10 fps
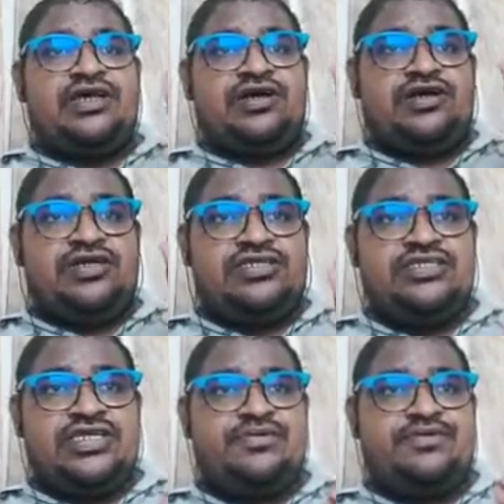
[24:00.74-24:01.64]

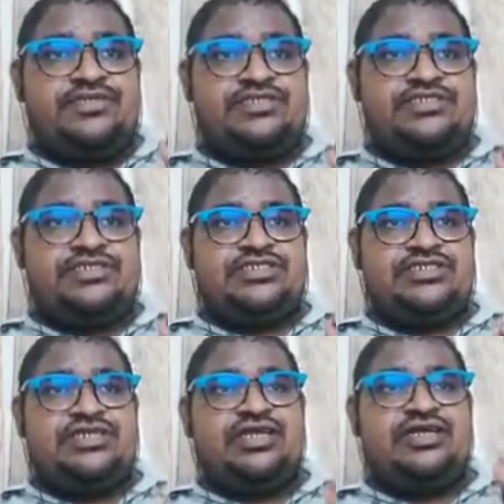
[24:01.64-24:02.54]
original
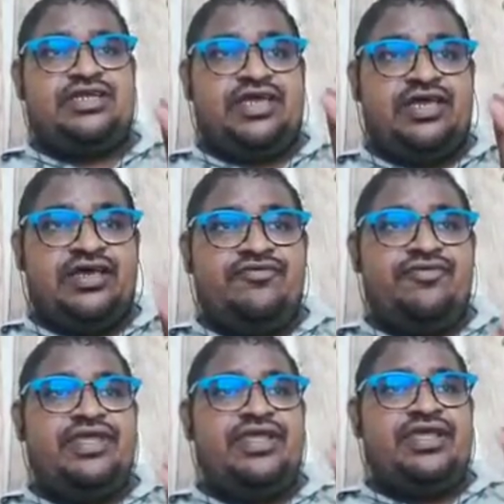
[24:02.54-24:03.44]
position at
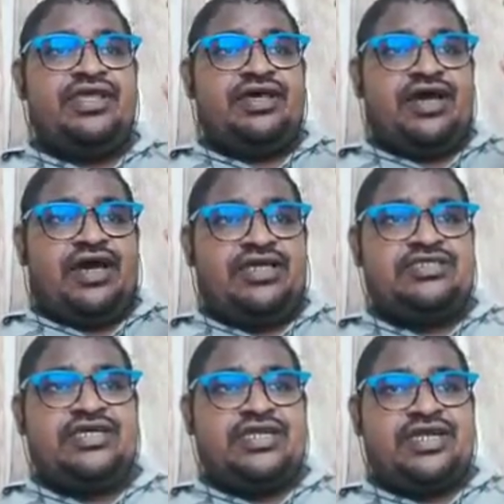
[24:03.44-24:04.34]
every
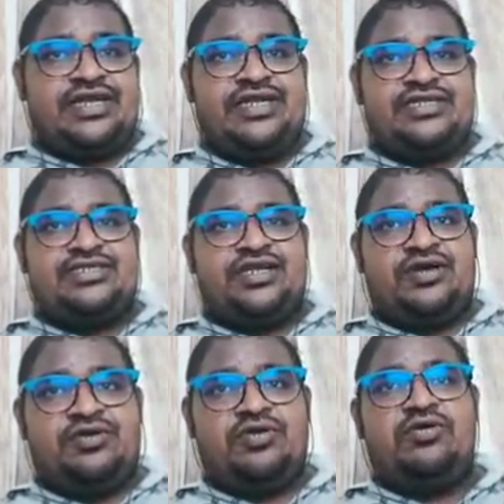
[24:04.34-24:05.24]
other conductor
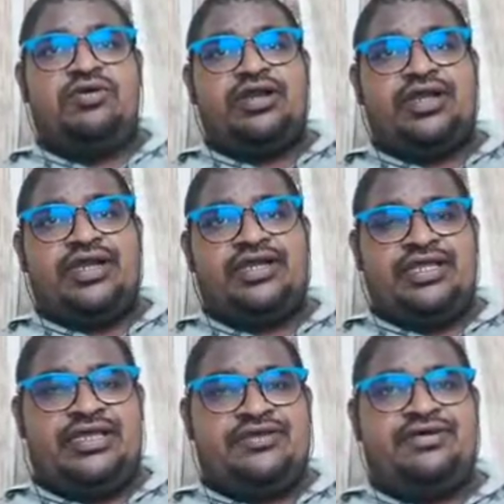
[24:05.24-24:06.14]
over an
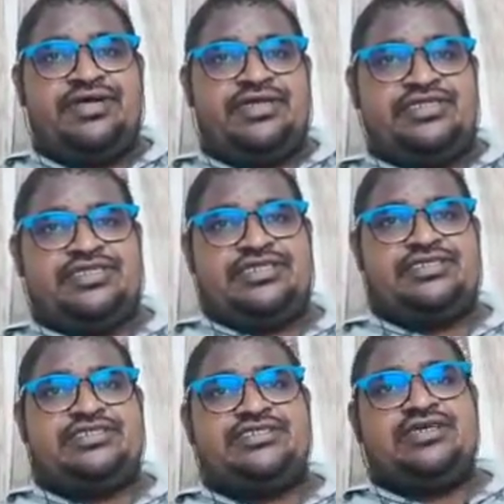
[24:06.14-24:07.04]
equal
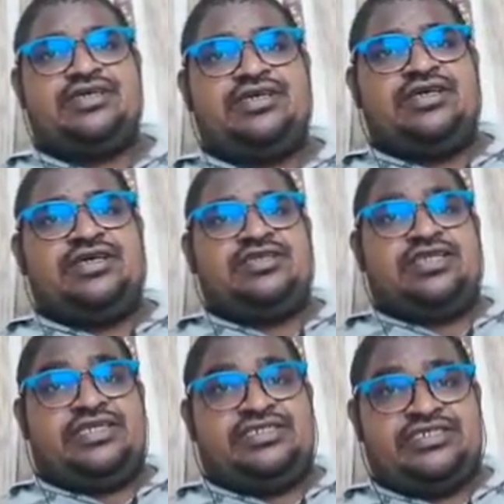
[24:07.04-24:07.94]
distance.
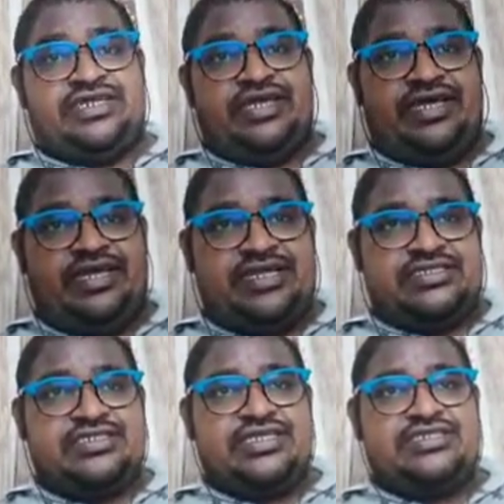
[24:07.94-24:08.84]
Such an
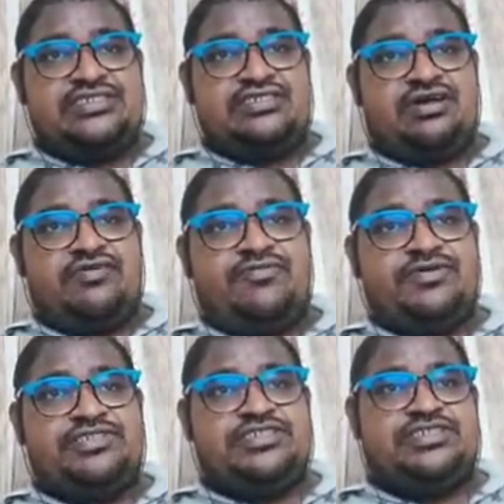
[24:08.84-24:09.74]
exchange of
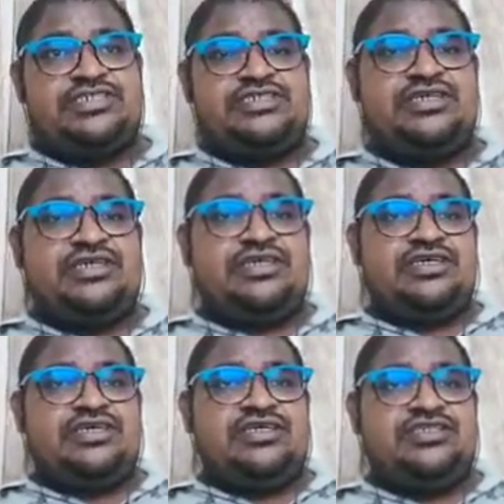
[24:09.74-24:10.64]
position
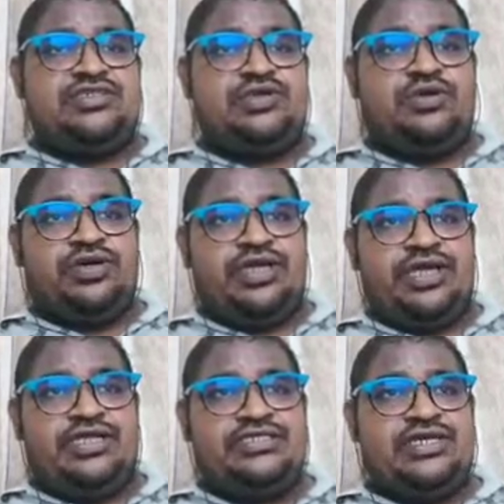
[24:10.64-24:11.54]
is known
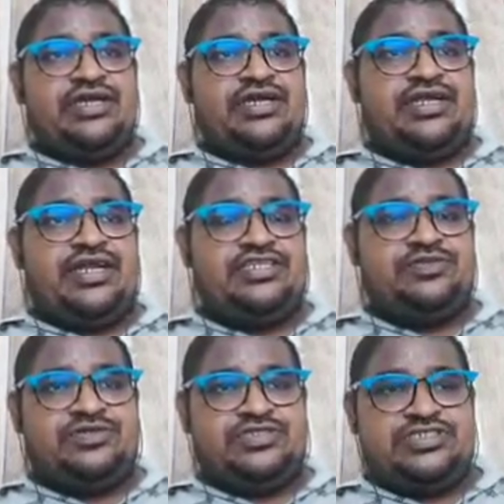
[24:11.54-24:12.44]
as
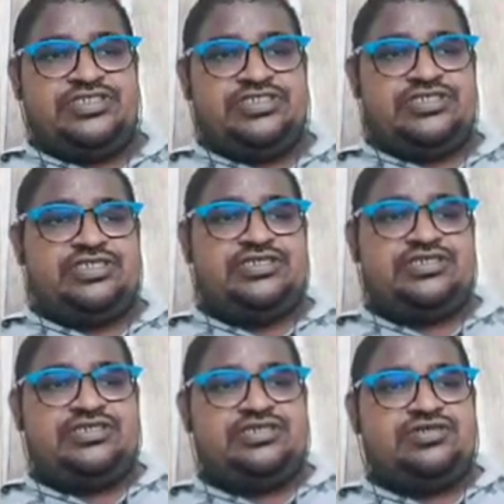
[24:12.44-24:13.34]
transposition.
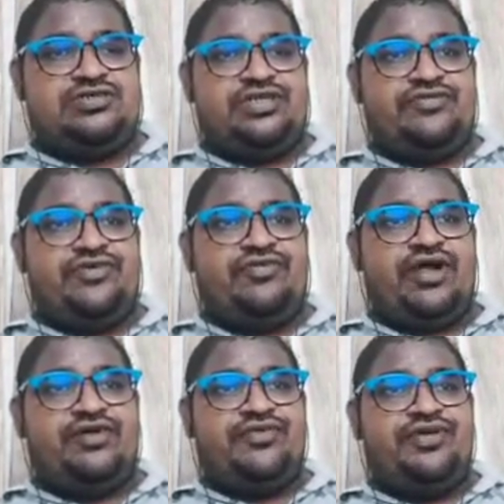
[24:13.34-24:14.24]
So therefore
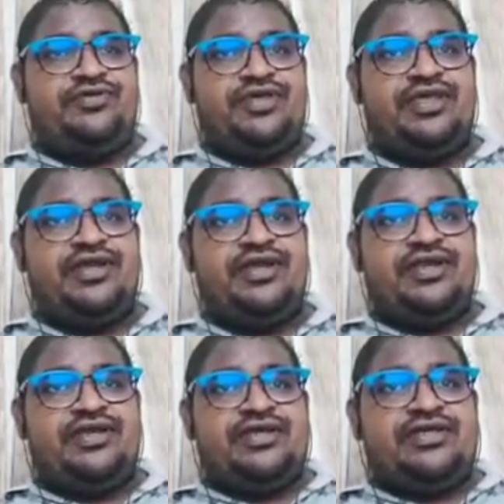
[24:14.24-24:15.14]
what we do here,
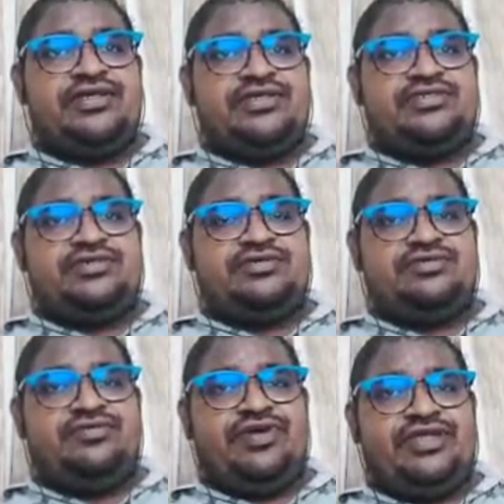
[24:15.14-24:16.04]

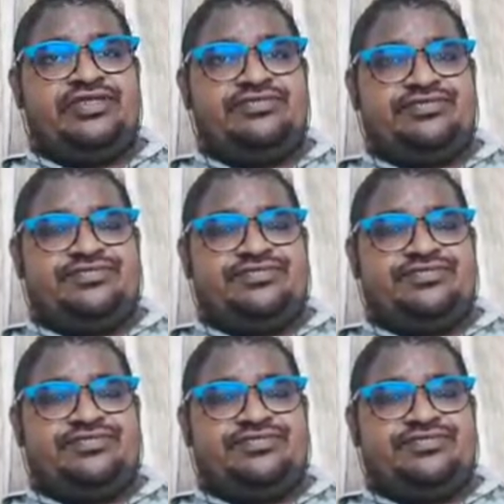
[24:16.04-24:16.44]
so when